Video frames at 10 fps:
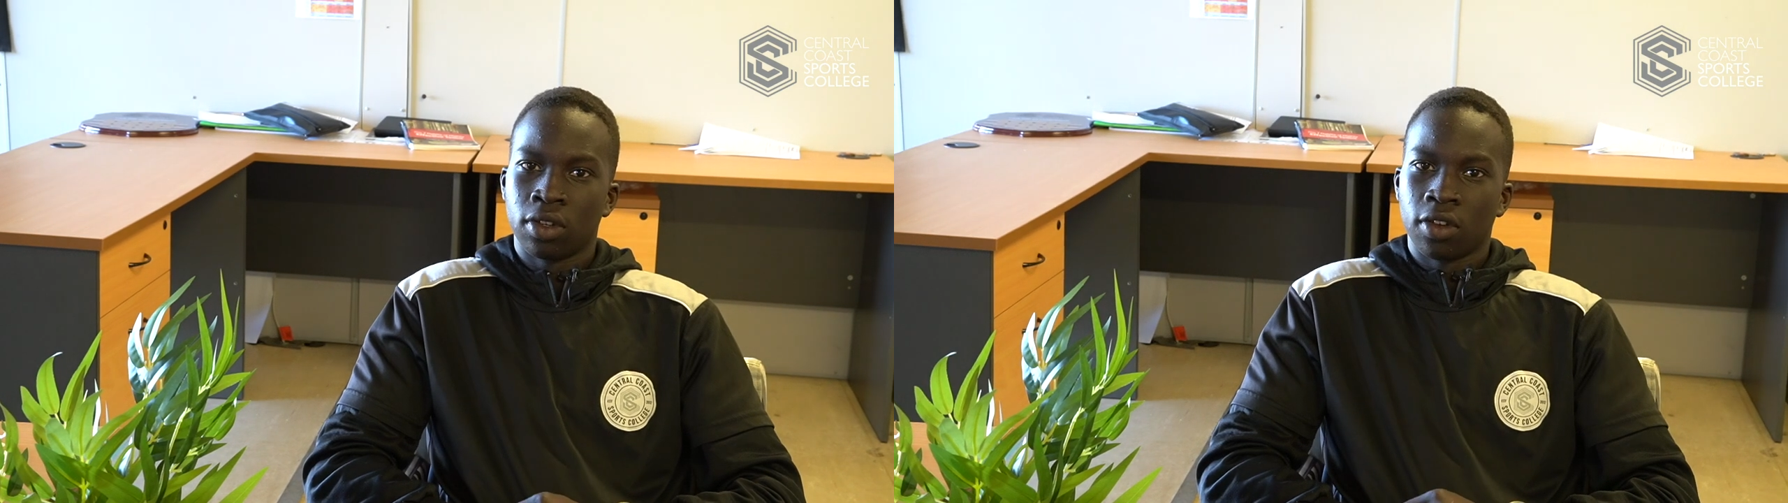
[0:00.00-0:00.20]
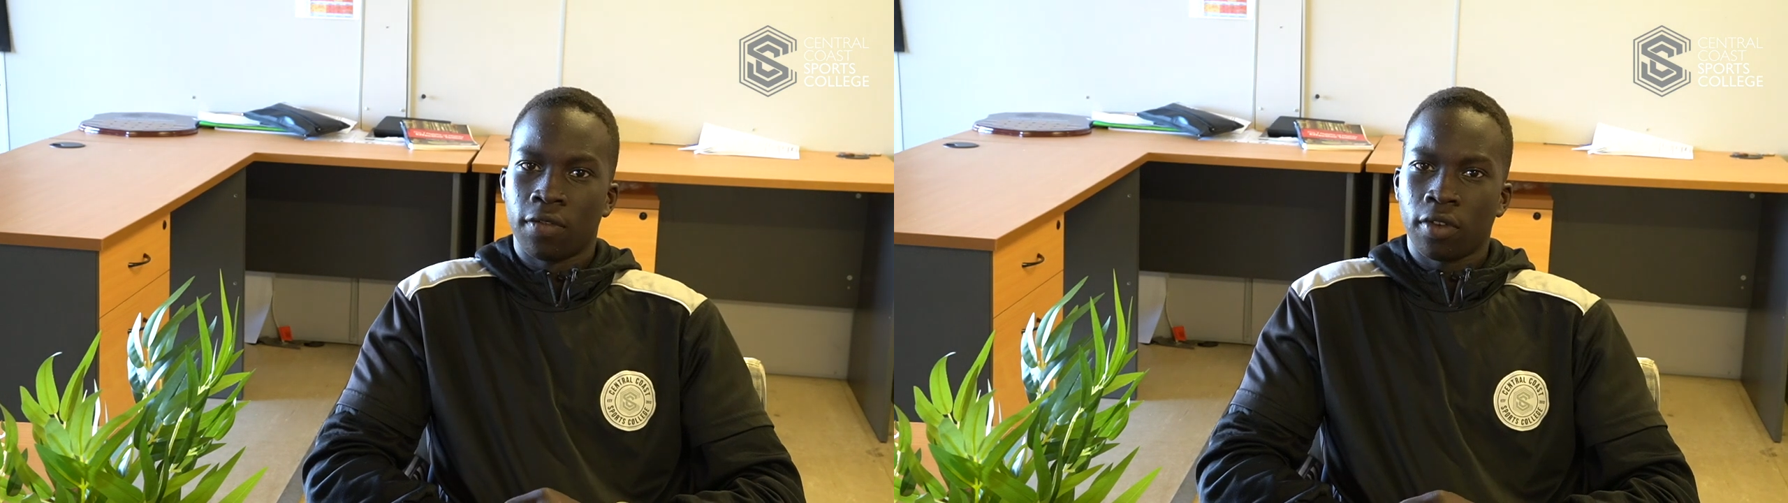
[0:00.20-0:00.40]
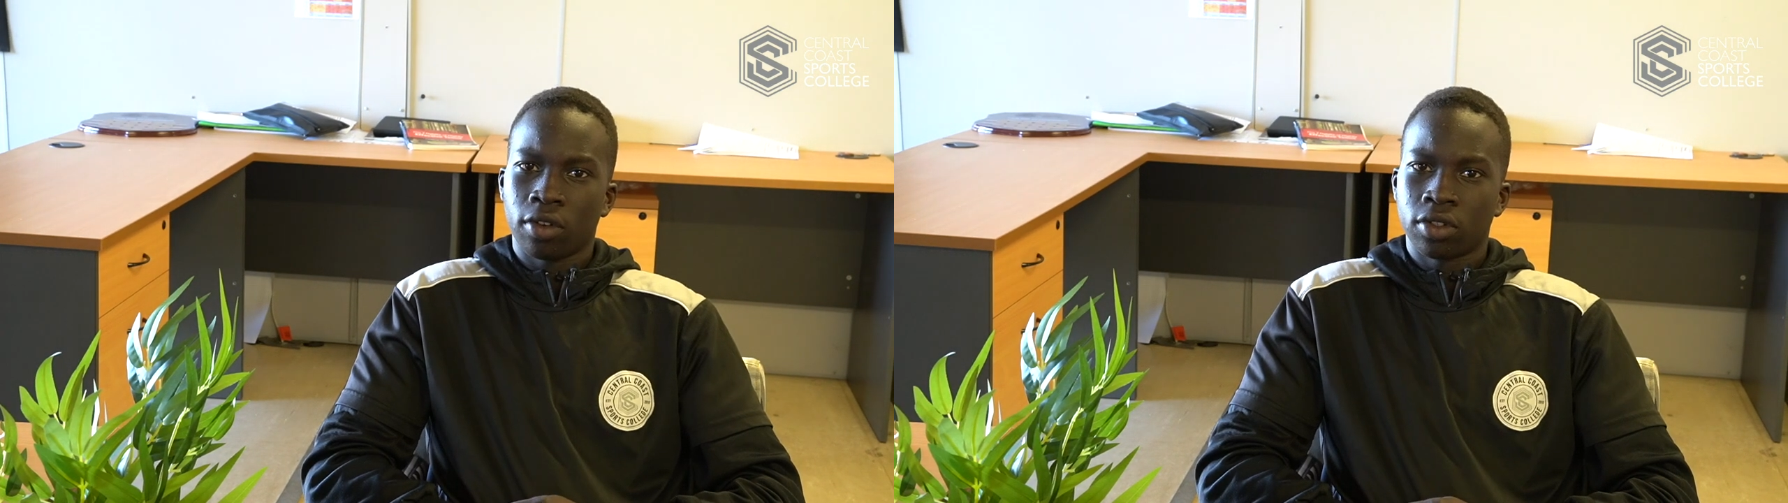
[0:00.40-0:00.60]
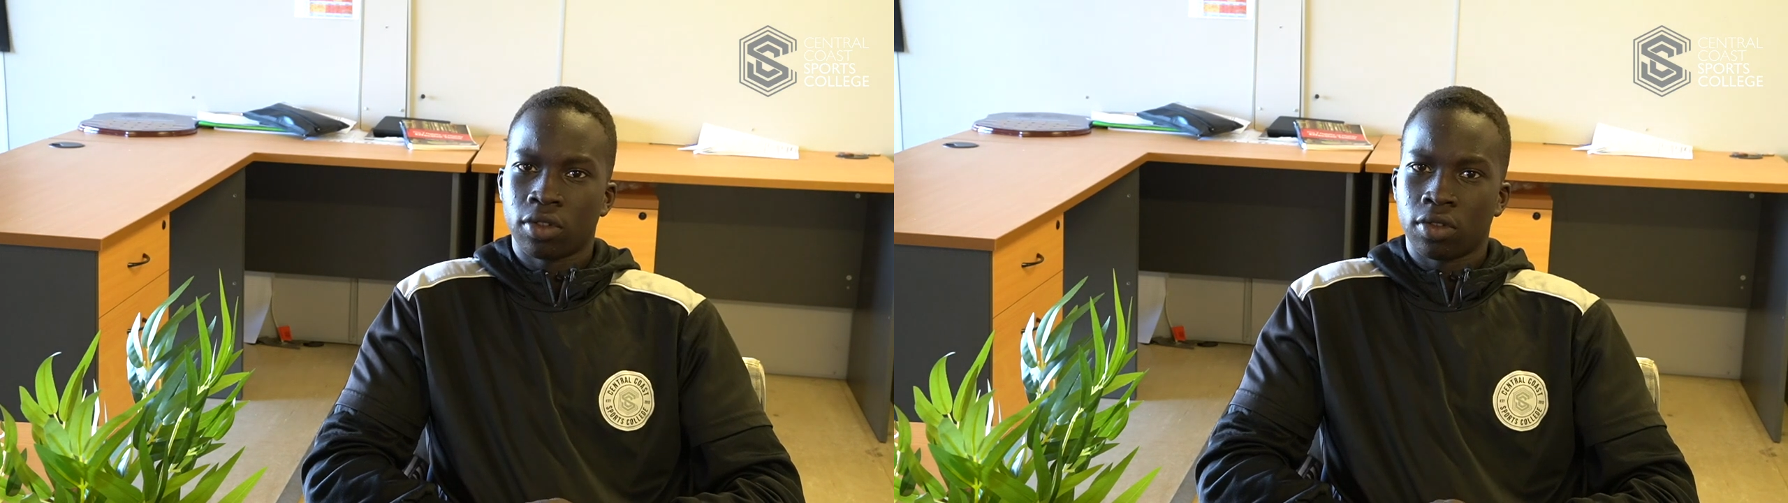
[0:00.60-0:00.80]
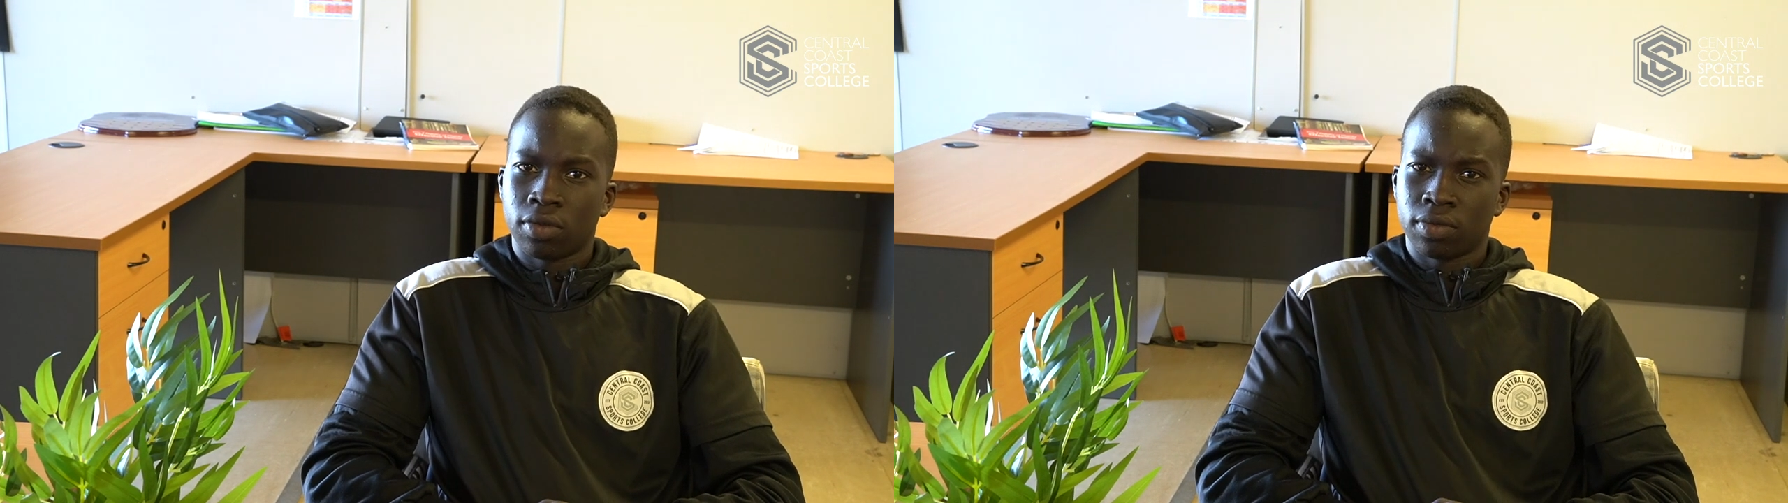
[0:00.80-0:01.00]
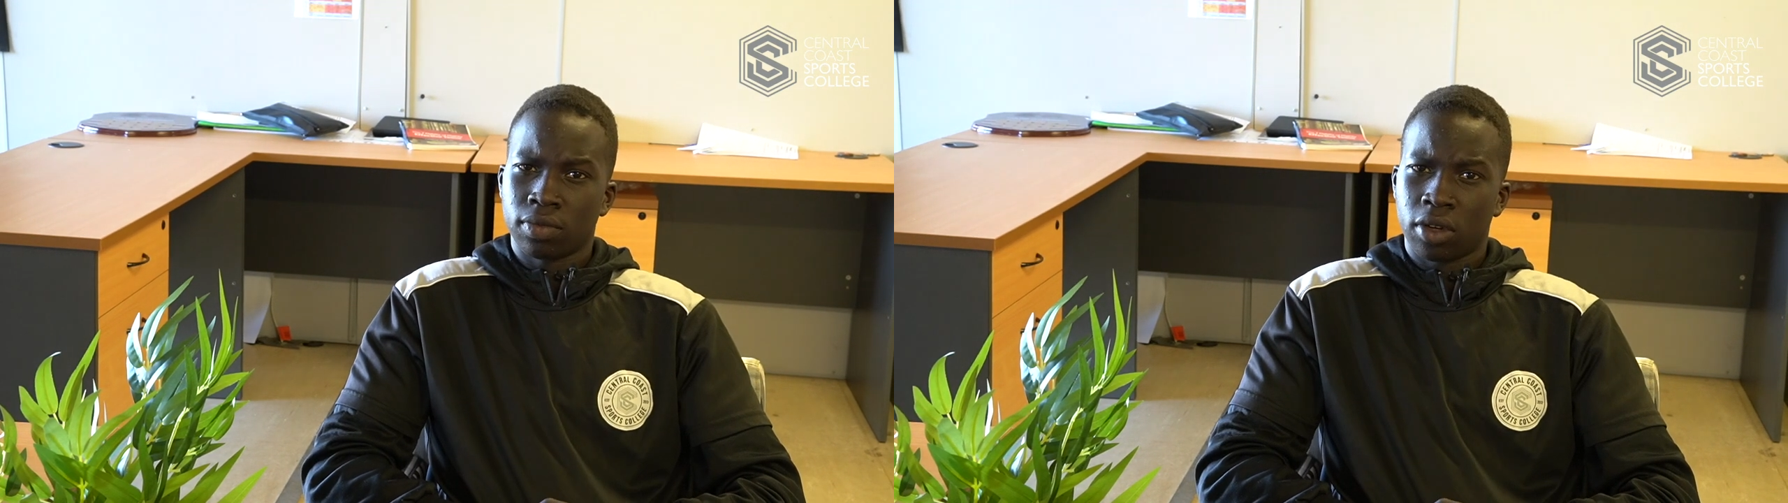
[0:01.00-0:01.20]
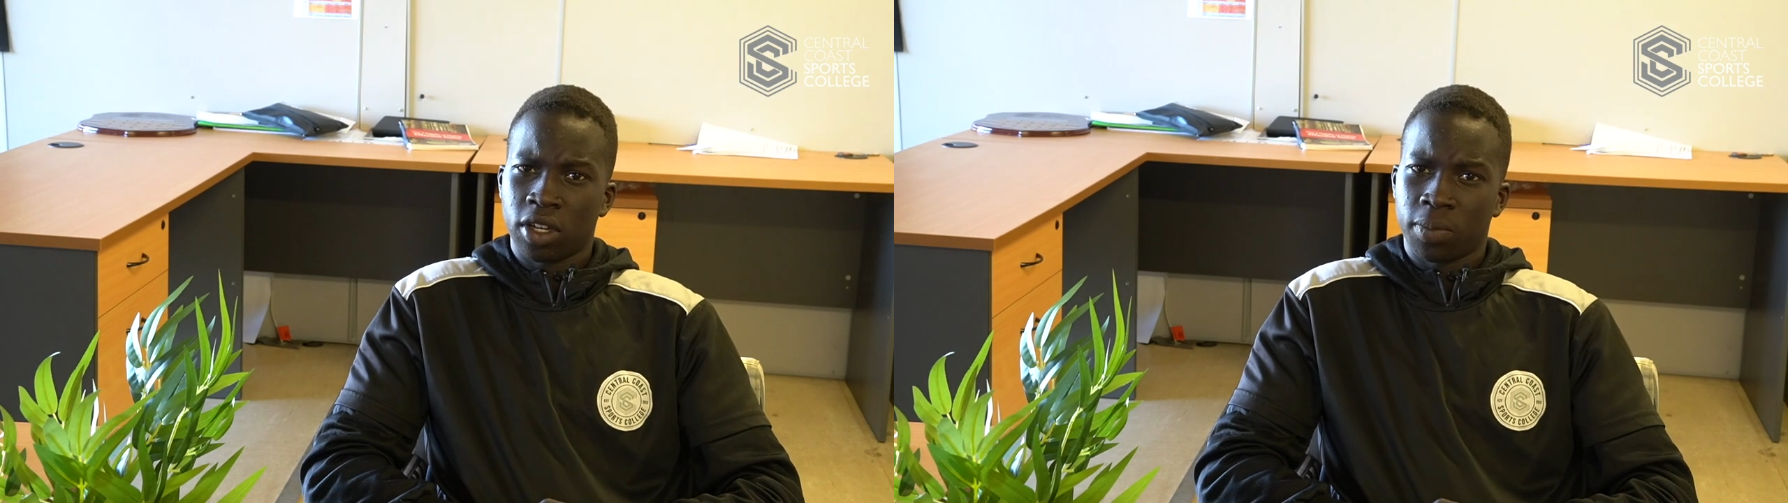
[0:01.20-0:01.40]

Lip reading: focus on my